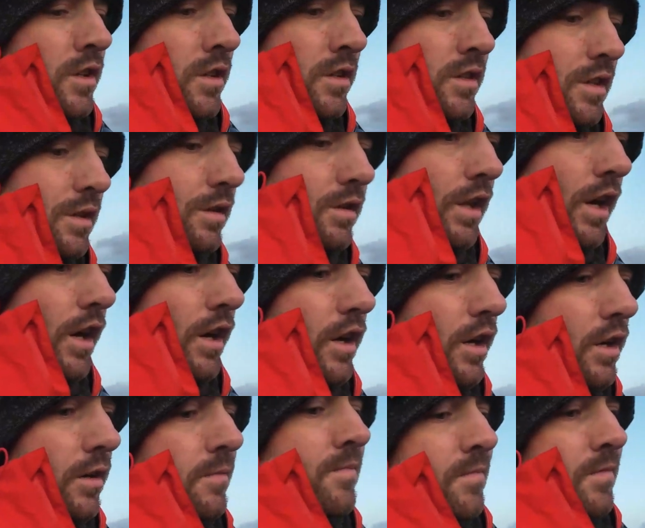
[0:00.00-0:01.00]
and then
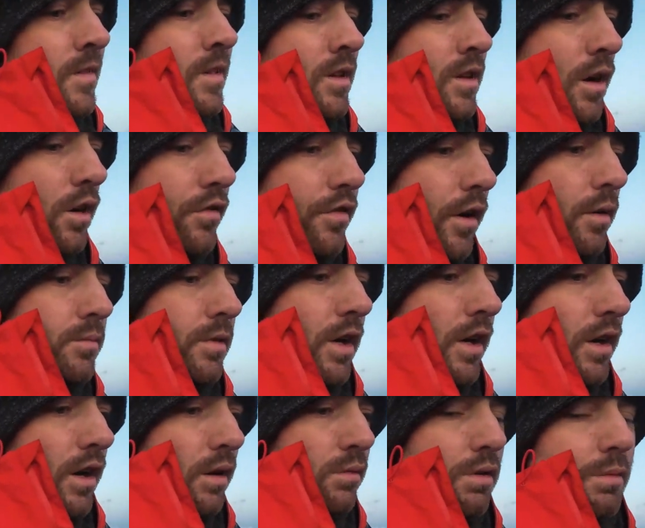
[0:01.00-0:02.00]
I'll film
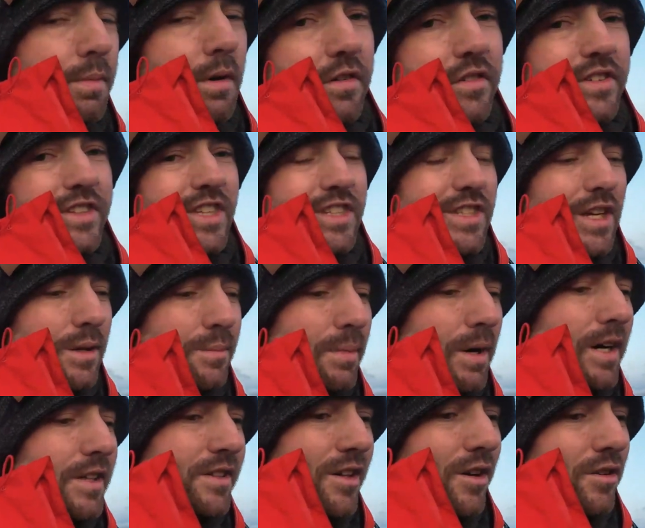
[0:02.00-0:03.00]
a wee bit of the descent
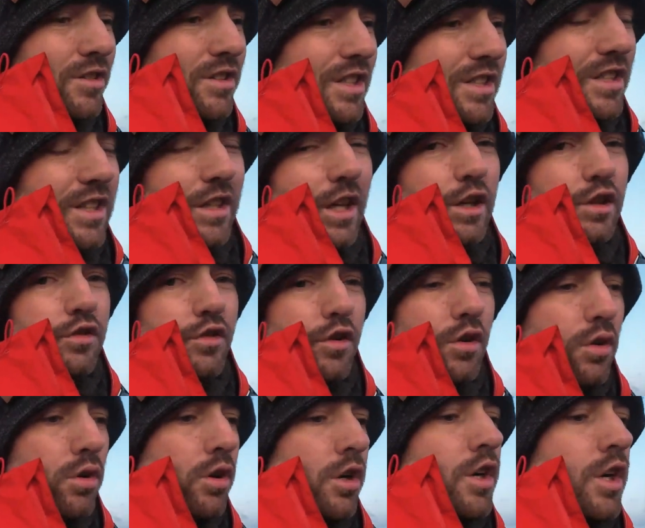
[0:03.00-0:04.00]
back down, because it's a nice
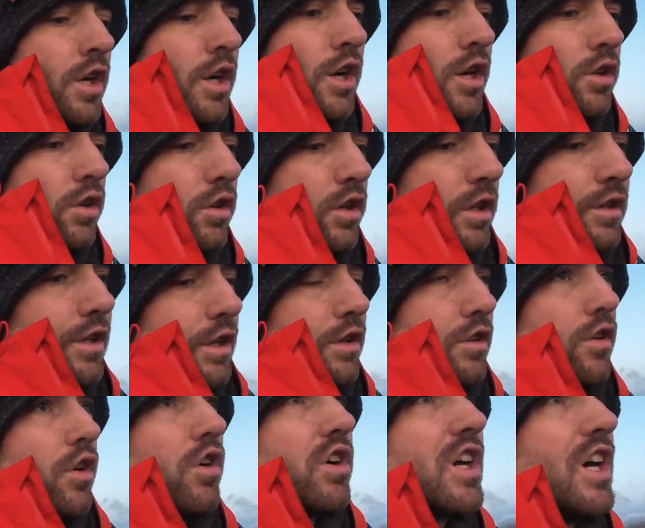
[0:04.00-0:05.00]
view looking down at
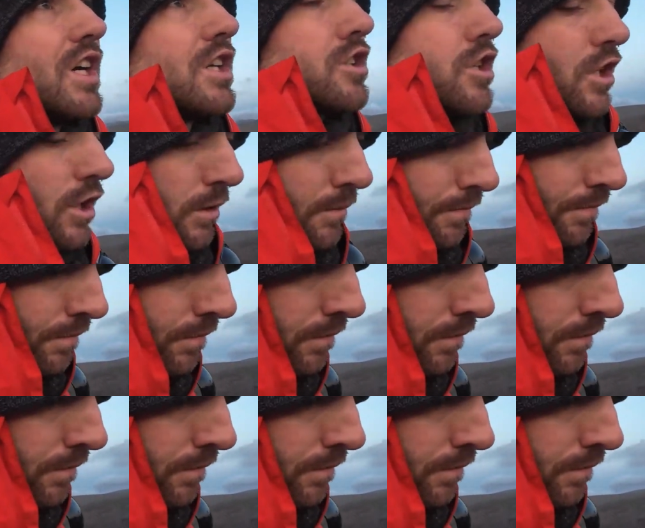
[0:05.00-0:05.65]
Loch Etchachan.